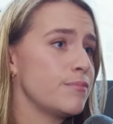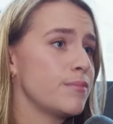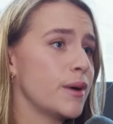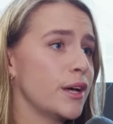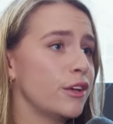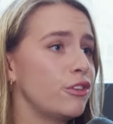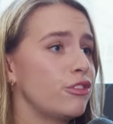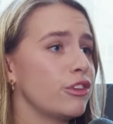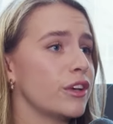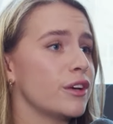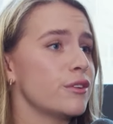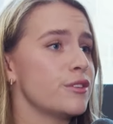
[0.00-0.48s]

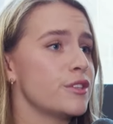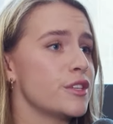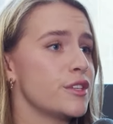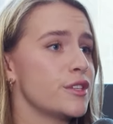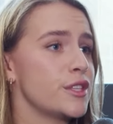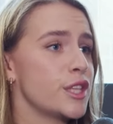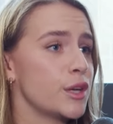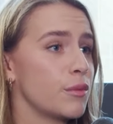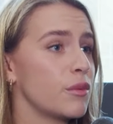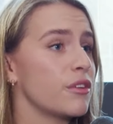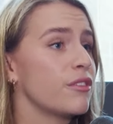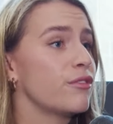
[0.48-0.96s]
bus shelters
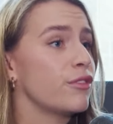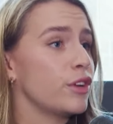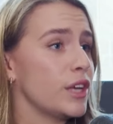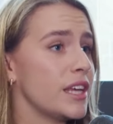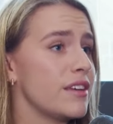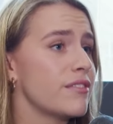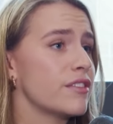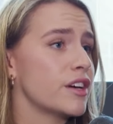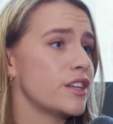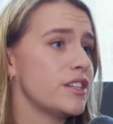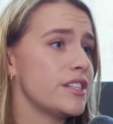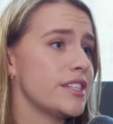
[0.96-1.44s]
that were fully
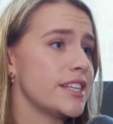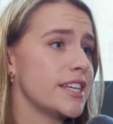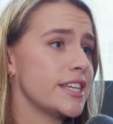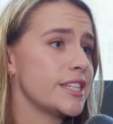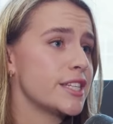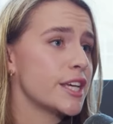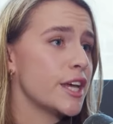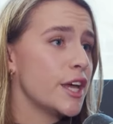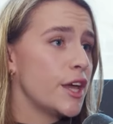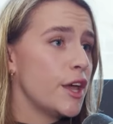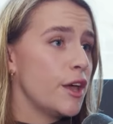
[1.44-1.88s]
funded